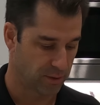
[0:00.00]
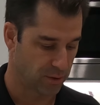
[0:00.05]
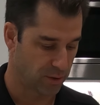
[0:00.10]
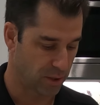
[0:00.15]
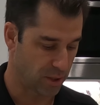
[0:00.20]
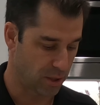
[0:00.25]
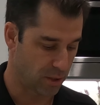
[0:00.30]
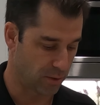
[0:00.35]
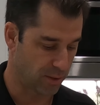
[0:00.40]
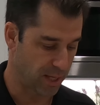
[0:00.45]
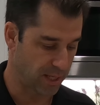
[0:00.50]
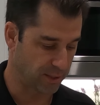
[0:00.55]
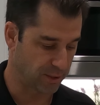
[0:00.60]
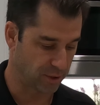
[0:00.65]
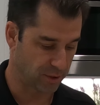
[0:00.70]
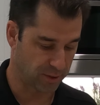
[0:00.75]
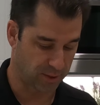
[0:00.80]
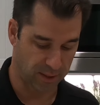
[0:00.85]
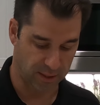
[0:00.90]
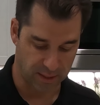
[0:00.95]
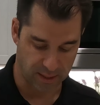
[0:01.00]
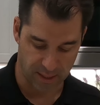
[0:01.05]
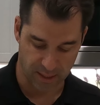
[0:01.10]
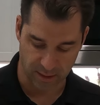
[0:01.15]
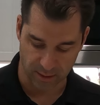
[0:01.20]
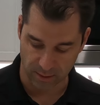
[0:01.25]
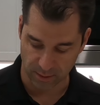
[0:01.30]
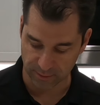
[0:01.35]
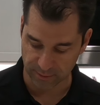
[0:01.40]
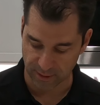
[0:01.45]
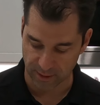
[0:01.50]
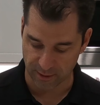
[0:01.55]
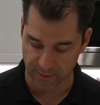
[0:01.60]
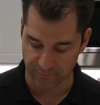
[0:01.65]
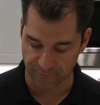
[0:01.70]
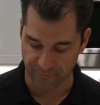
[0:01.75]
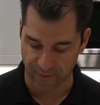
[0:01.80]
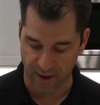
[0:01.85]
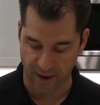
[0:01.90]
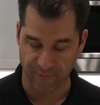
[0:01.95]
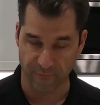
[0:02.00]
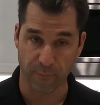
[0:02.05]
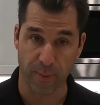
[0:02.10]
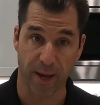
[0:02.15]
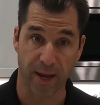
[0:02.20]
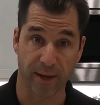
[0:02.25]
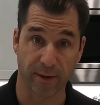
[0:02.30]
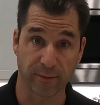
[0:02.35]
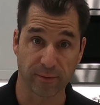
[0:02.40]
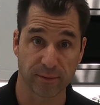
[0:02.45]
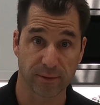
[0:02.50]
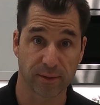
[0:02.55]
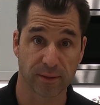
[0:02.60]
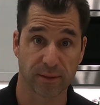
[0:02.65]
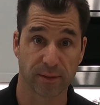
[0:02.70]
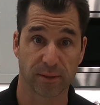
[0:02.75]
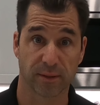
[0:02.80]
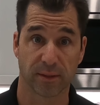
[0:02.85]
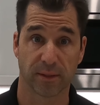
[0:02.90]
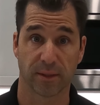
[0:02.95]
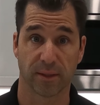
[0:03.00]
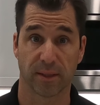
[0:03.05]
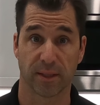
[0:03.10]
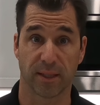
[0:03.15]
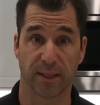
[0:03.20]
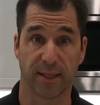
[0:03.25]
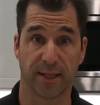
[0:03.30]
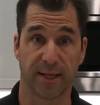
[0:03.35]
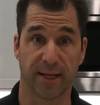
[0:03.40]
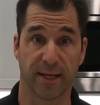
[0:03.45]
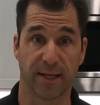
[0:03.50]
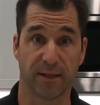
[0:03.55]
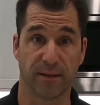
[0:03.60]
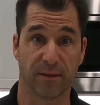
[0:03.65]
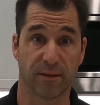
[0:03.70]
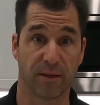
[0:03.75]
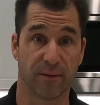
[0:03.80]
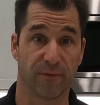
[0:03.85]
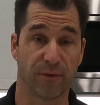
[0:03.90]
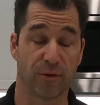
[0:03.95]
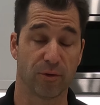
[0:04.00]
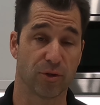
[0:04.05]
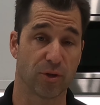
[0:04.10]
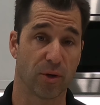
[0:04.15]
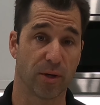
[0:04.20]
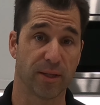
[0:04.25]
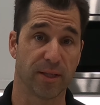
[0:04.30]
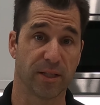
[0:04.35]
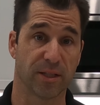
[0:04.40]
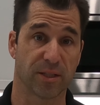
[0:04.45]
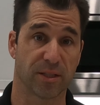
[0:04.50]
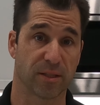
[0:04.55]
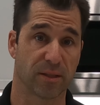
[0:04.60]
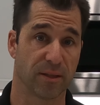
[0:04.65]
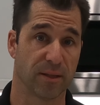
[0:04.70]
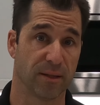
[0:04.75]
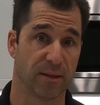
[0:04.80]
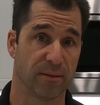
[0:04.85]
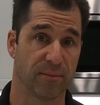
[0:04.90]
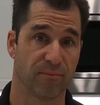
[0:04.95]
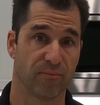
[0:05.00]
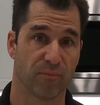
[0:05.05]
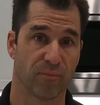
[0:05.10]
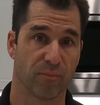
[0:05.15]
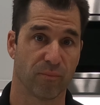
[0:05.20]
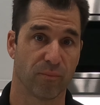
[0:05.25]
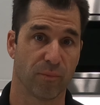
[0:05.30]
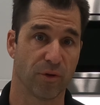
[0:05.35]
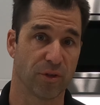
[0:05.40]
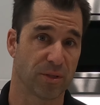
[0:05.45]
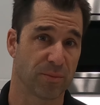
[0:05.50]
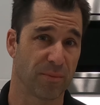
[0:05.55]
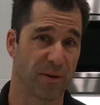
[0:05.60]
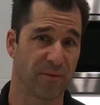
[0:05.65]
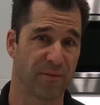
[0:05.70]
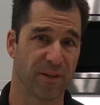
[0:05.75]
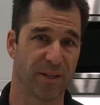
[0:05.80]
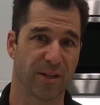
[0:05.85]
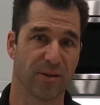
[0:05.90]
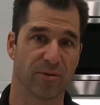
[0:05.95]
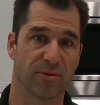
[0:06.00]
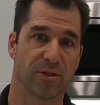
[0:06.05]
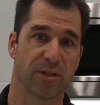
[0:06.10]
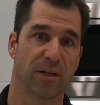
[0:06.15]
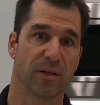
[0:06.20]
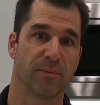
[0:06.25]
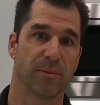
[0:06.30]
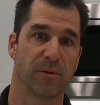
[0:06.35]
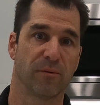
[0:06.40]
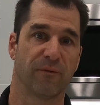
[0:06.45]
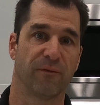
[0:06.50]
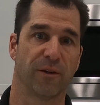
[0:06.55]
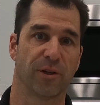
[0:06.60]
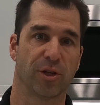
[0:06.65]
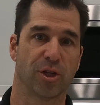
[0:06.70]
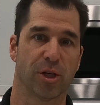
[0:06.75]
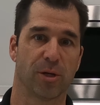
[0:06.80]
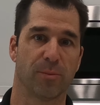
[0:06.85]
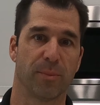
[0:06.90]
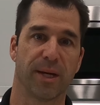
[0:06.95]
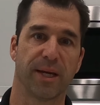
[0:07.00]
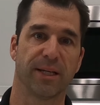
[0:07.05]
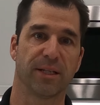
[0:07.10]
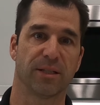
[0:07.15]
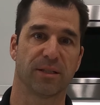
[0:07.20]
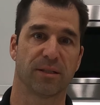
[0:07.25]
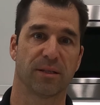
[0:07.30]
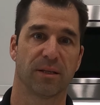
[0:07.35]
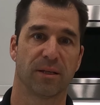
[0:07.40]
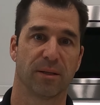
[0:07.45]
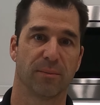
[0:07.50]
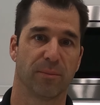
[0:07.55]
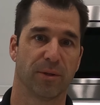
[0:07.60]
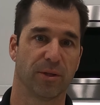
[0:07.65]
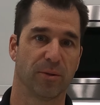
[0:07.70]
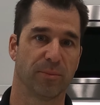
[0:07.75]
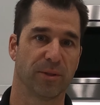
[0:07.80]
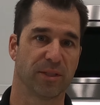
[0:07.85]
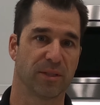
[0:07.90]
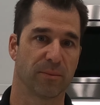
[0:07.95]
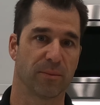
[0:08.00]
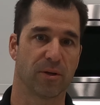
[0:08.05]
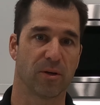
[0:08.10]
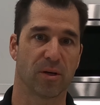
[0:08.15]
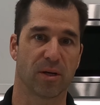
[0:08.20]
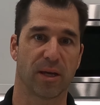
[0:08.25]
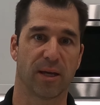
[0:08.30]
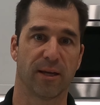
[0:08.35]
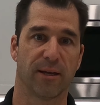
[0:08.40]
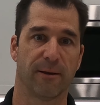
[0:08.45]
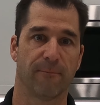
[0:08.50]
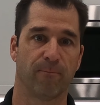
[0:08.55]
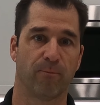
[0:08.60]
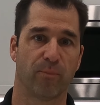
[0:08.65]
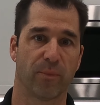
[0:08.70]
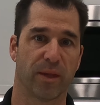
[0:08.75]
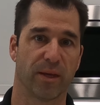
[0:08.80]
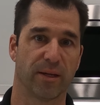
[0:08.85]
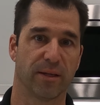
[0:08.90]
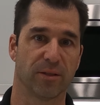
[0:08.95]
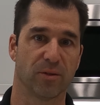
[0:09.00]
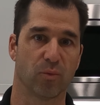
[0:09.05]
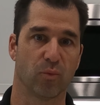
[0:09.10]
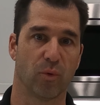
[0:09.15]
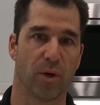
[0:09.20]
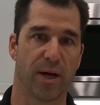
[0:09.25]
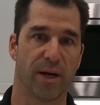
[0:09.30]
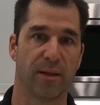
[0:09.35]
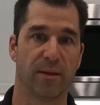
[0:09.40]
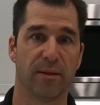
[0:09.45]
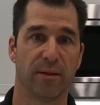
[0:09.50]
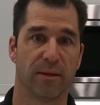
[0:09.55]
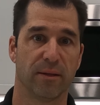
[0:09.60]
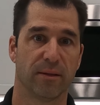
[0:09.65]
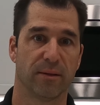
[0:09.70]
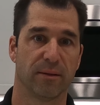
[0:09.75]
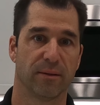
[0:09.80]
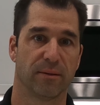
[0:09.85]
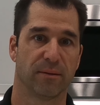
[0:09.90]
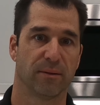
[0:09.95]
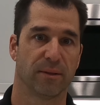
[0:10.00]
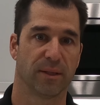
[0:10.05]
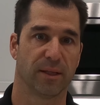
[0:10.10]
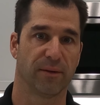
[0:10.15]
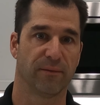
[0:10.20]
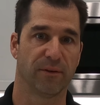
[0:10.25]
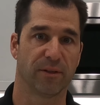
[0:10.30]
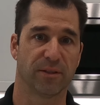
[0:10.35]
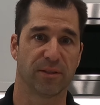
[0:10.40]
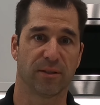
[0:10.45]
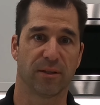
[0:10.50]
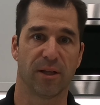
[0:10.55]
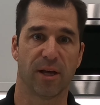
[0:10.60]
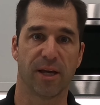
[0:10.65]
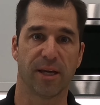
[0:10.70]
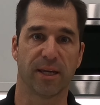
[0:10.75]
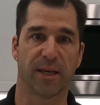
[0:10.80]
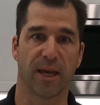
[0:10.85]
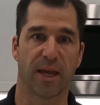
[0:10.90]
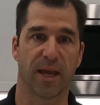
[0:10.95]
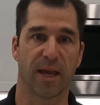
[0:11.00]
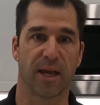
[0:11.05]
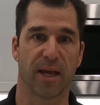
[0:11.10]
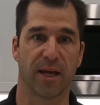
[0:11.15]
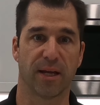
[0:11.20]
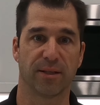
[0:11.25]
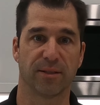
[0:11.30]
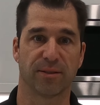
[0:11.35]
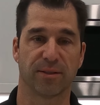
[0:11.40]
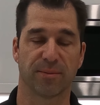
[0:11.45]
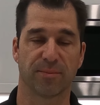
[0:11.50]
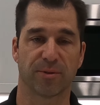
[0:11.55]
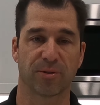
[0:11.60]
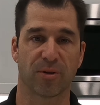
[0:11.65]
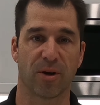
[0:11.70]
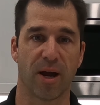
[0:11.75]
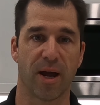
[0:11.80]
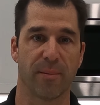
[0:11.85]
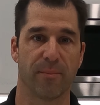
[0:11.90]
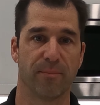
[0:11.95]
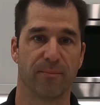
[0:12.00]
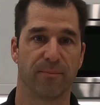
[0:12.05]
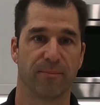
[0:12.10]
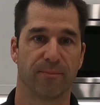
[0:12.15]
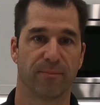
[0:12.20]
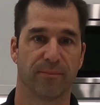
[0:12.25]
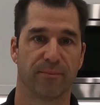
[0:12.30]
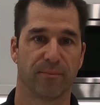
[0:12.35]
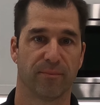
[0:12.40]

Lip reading: So that's the yield on 5 pounds. And if you enjoyed this, most of my videos are going to be fishing based, but there'll be some cooking as well. Give us a like and subscribe.